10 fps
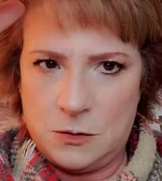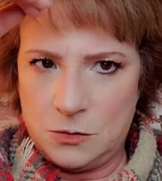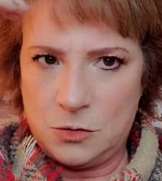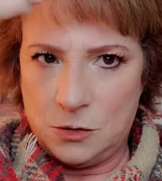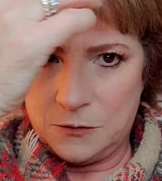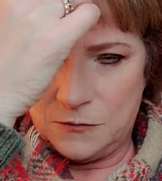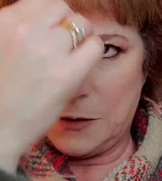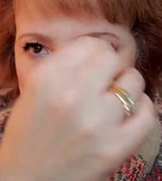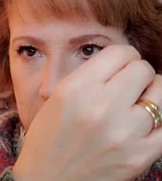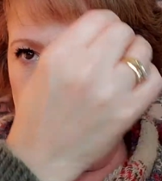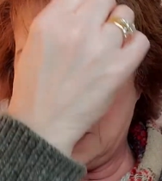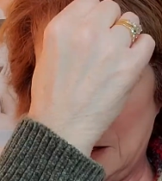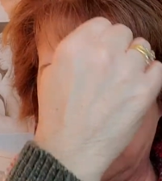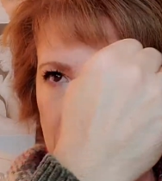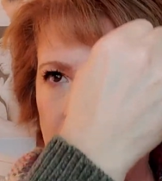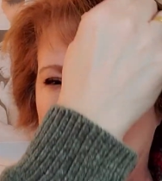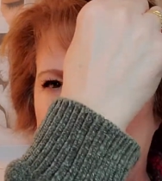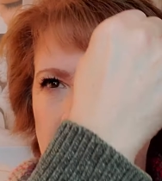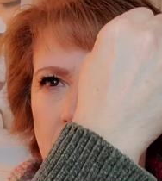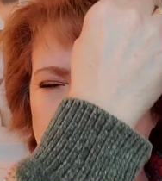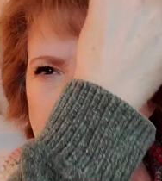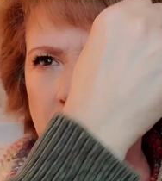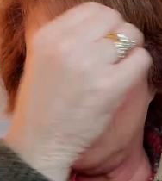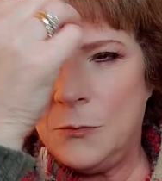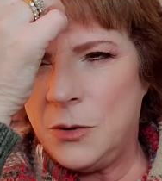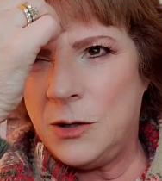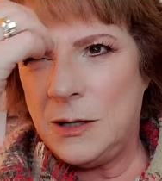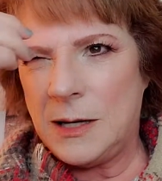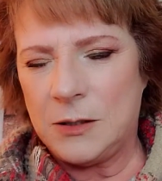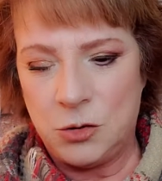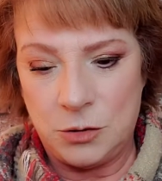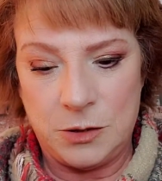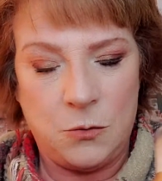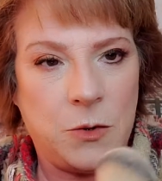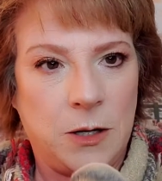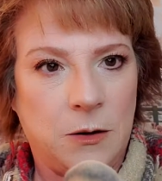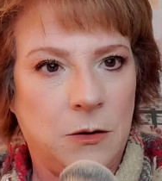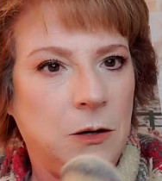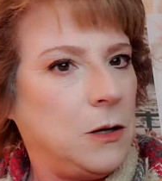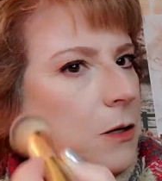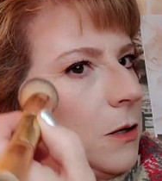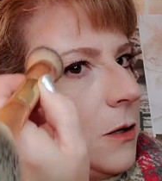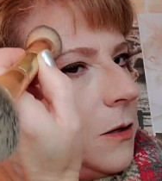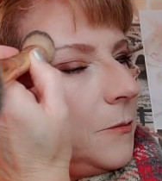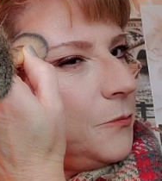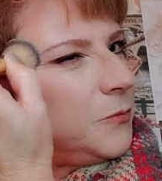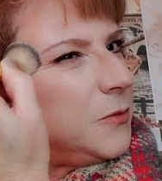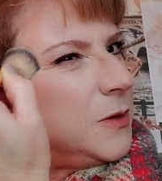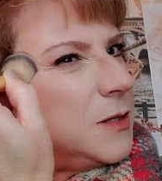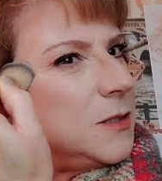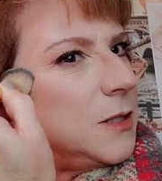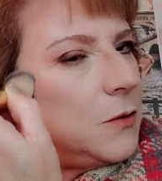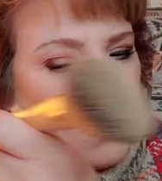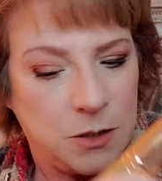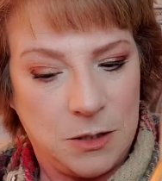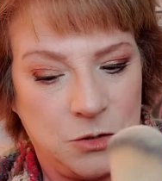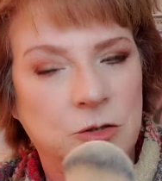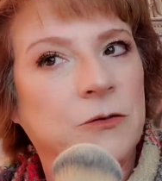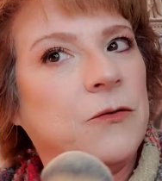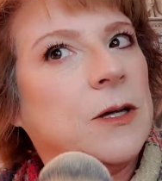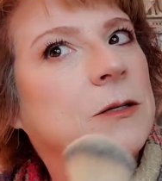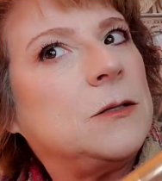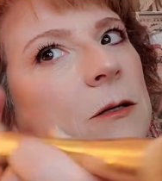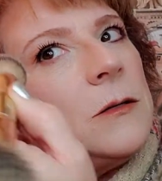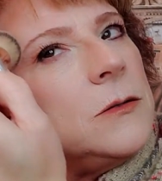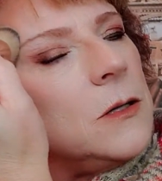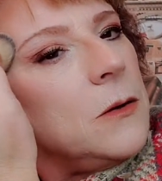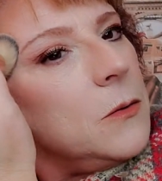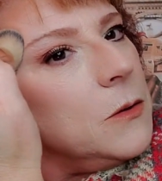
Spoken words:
to your face. And you want to put it naturally where the sun would kiss your face. So